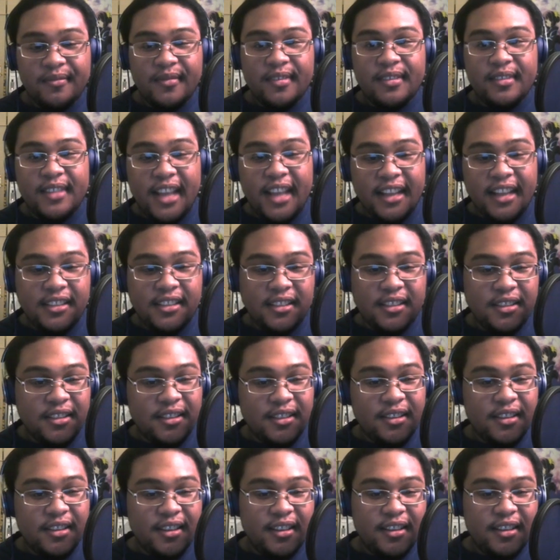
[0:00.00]

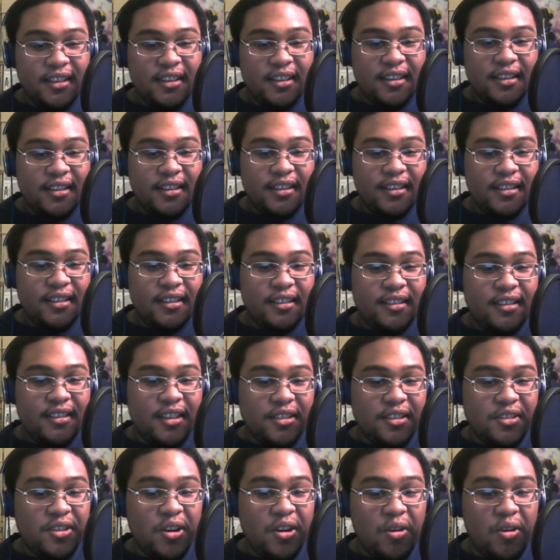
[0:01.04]

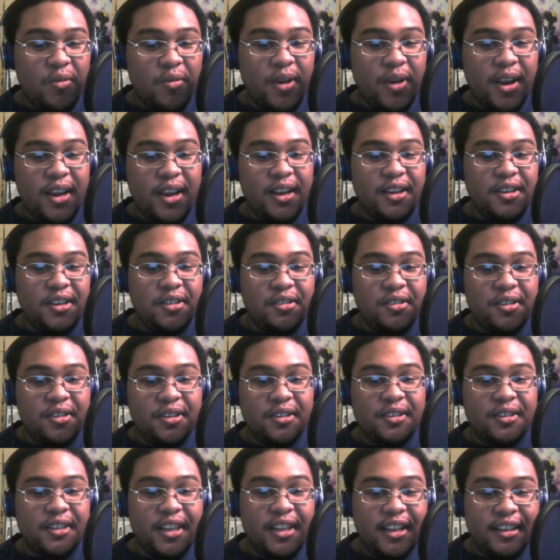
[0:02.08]
There's no way you
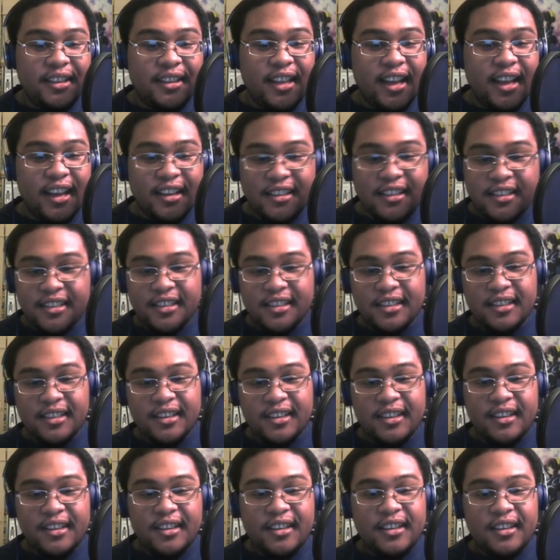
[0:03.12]
could think that.
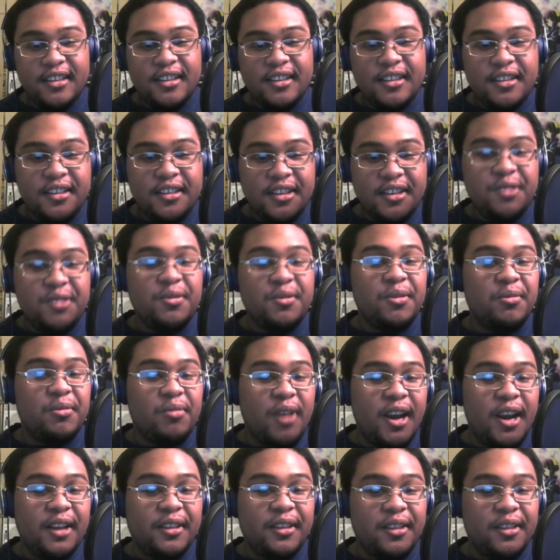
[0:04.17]
You were
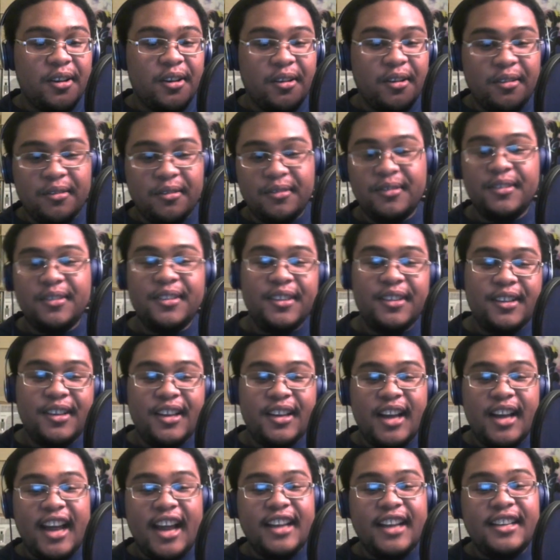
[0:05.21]
right, though.
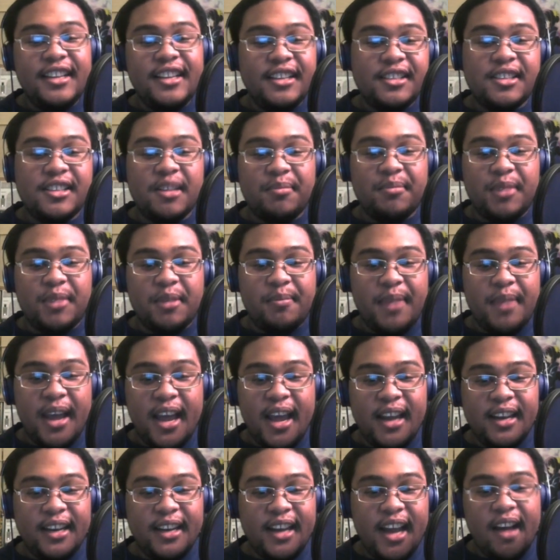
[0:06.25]
I did something
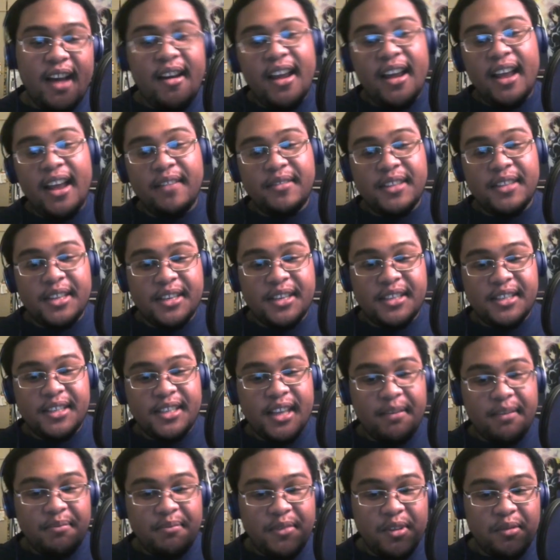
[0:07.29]
bad, and now I have to
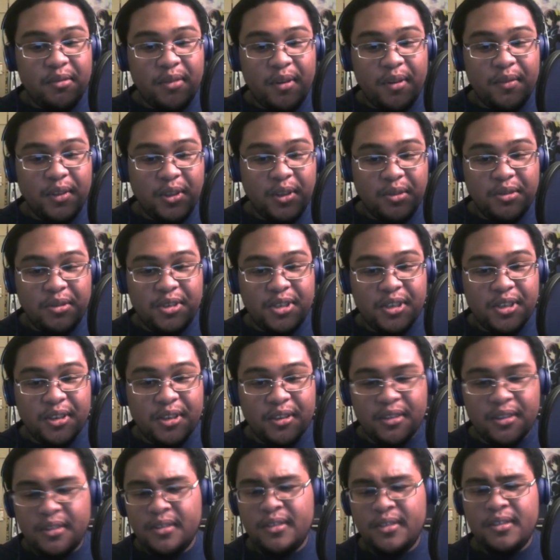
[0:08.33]
accept the revolution.
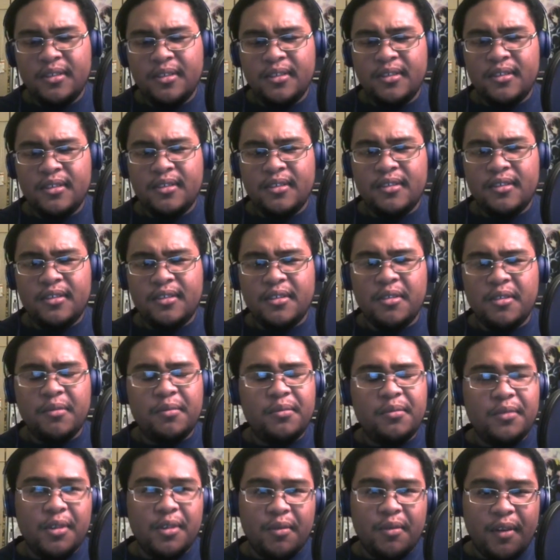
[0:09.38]

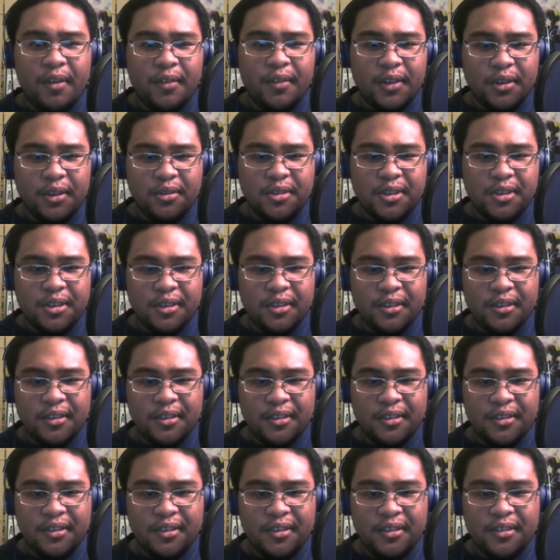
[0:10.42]
The revolution?
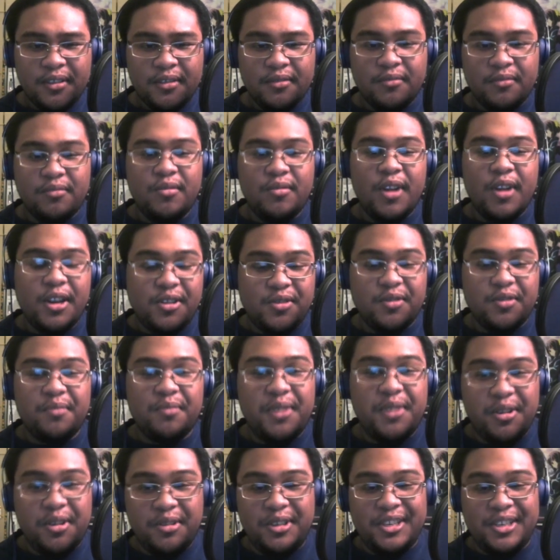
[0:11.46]

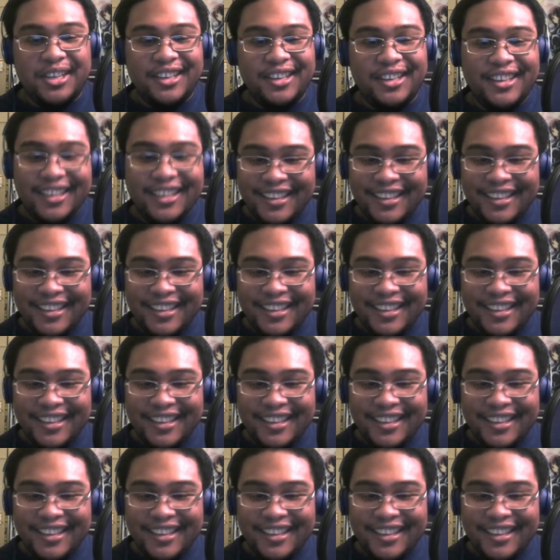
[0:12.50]
Retribution.